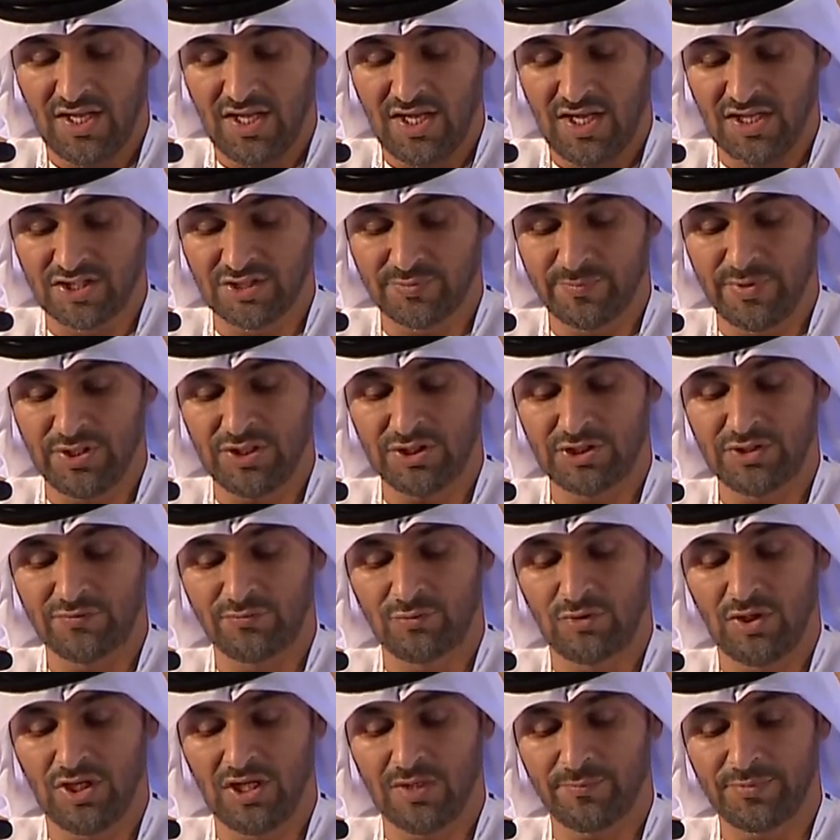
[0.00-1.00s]
A spirit
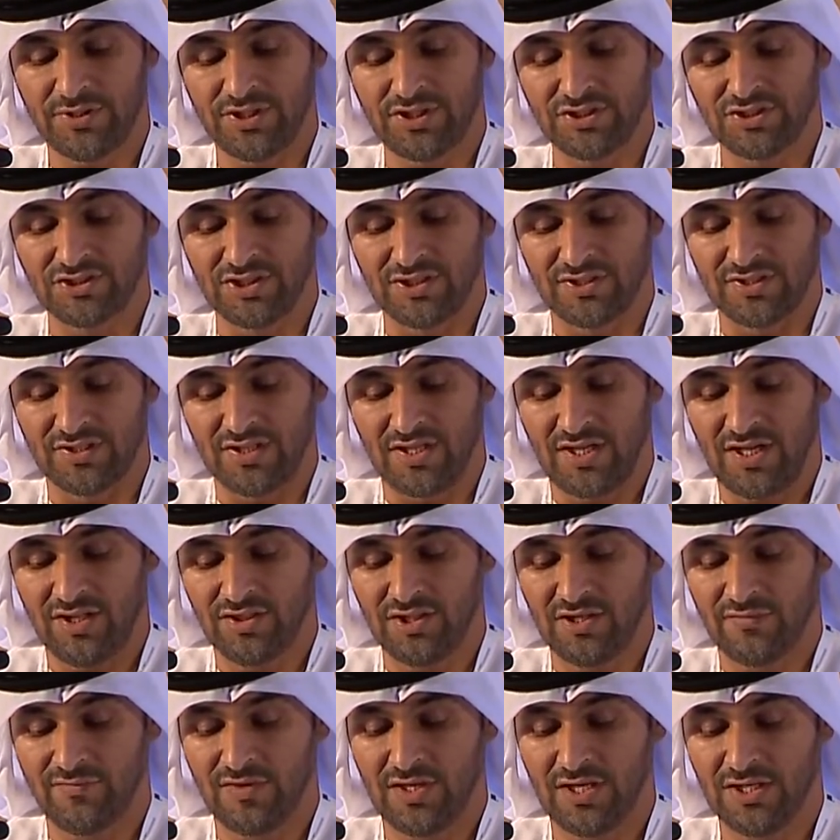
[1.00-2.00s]
of collaboration
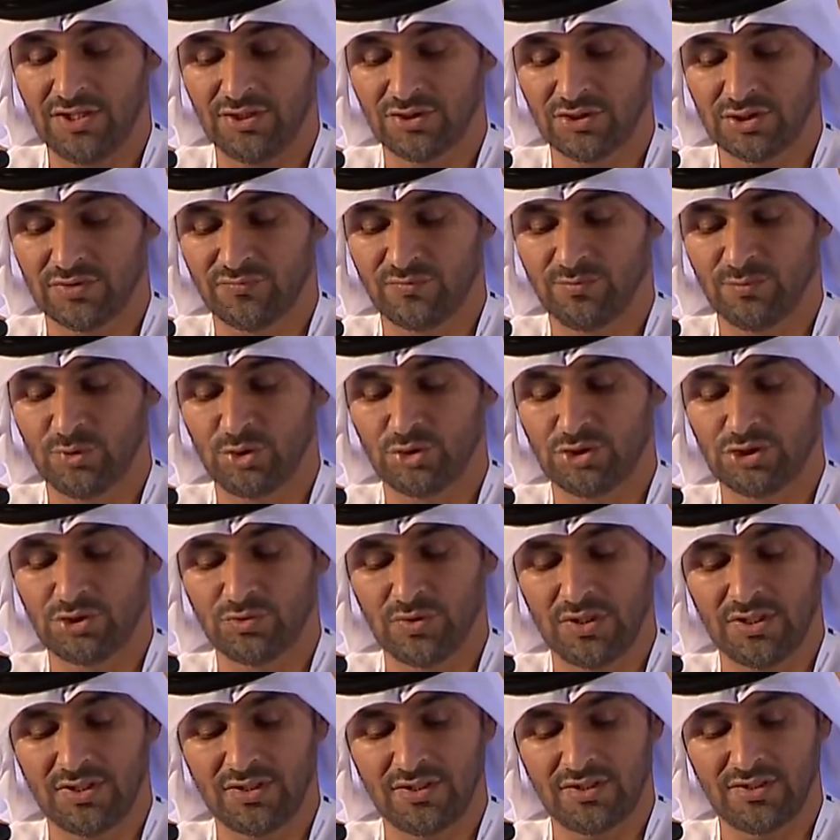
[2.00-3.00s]
and the values of
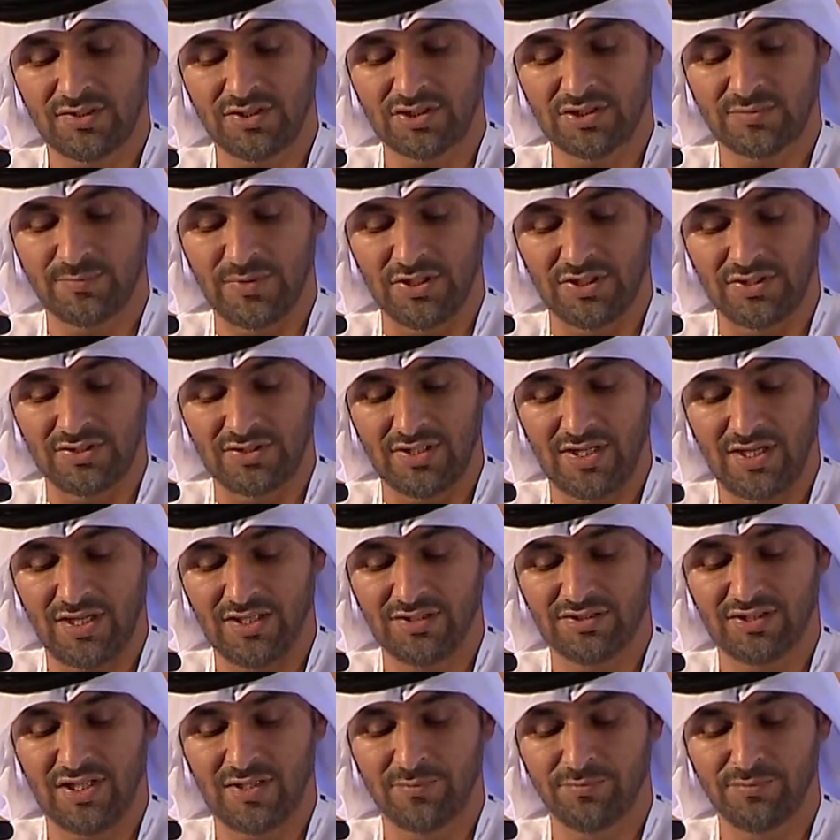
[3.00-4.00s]
mutual respect
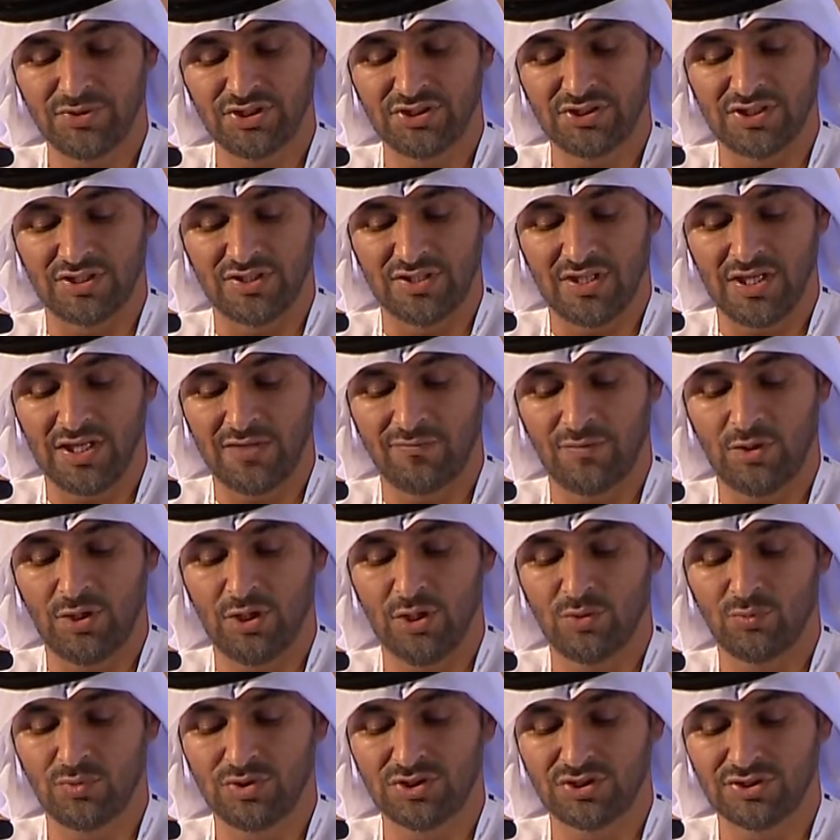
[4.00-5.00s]
and ambition have
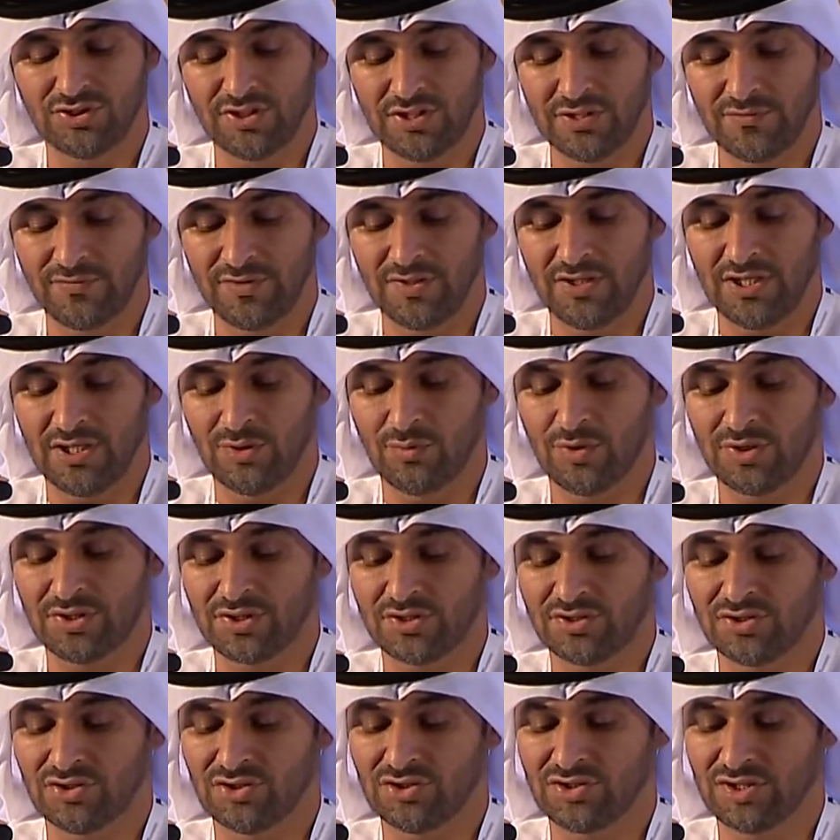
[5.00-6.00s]
always driven our
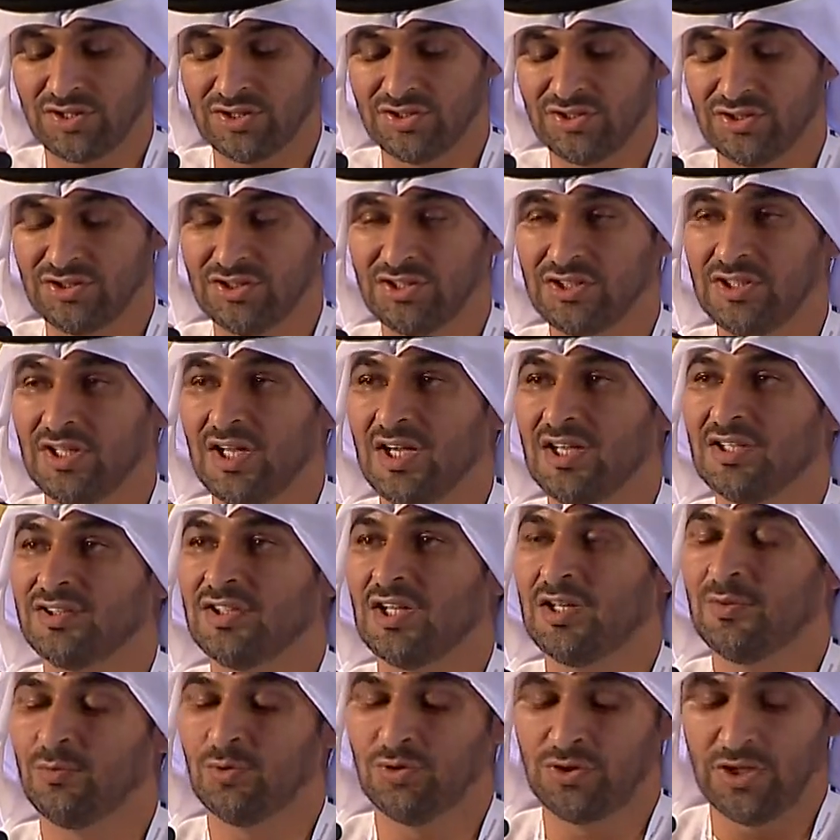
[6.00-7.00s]
strategy at
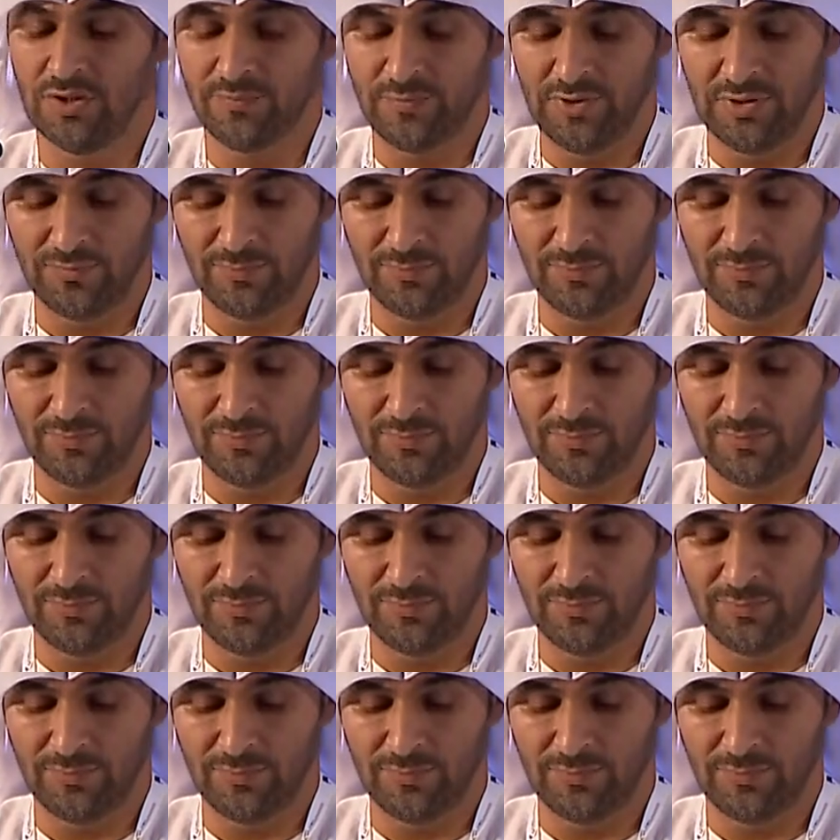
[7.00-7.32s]
Abu Dhabi